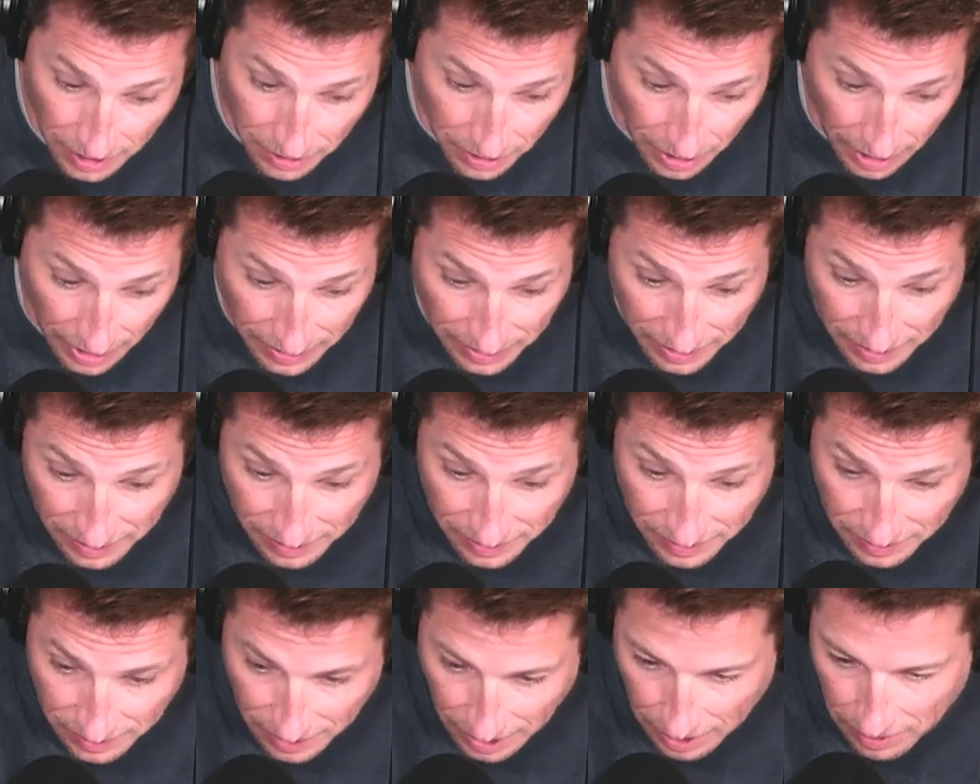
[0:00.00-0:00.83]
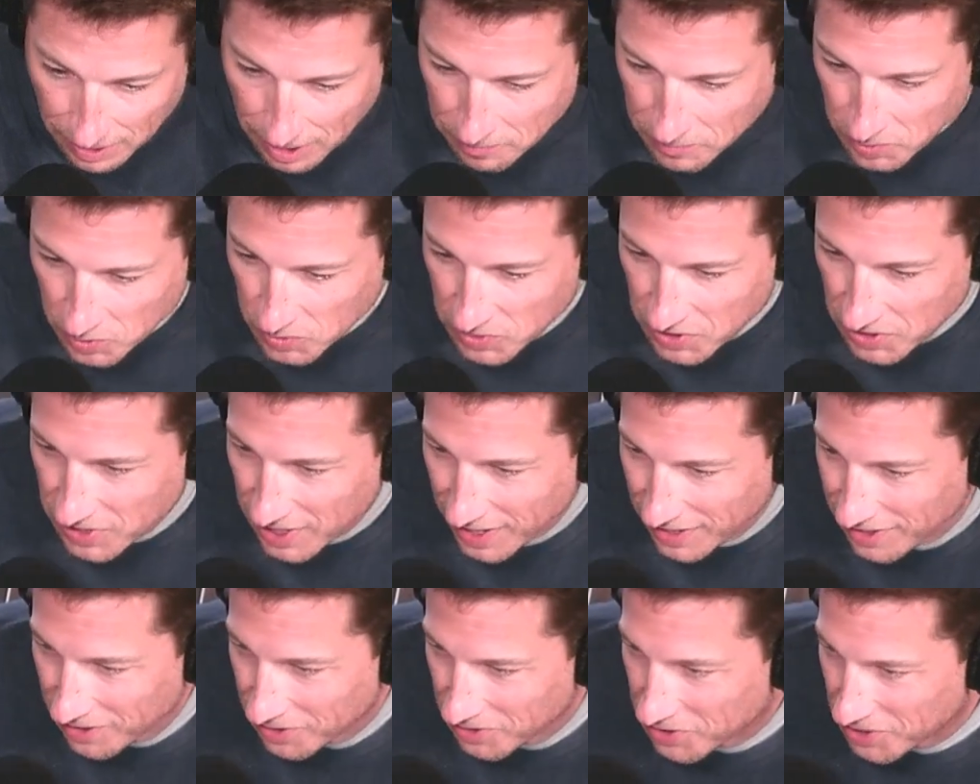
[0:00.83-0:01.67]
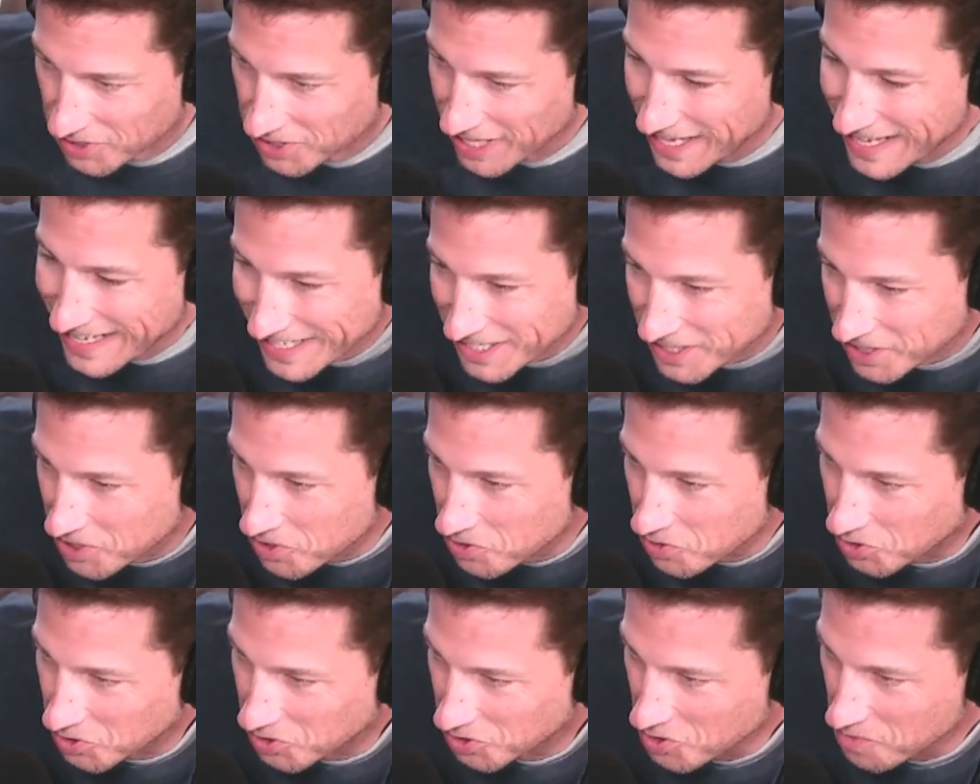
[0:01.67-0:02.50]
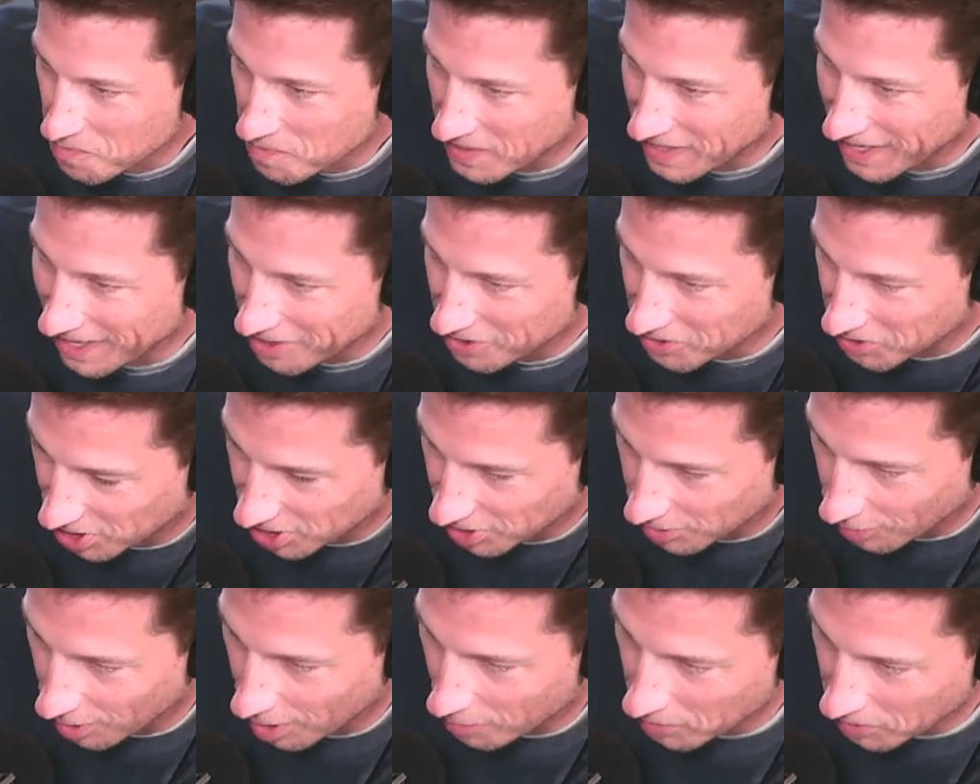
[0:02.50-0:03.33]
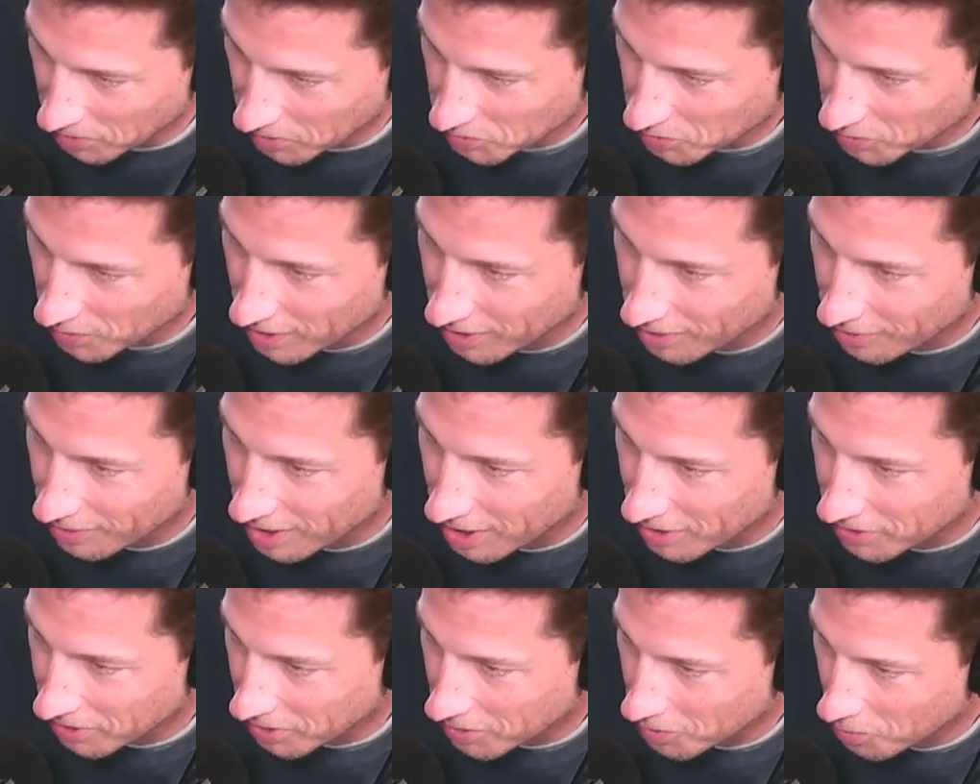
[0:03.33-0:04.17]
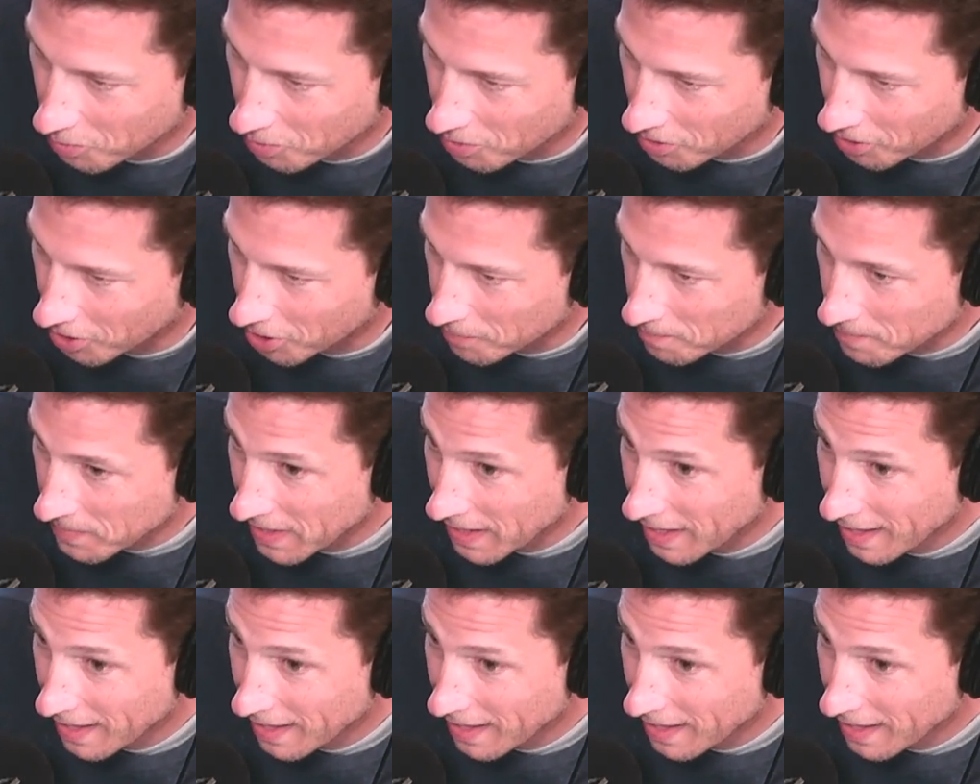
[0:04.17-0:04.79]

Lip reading: And I'm used to saying there's these two stupid air scrubbers right around the corner.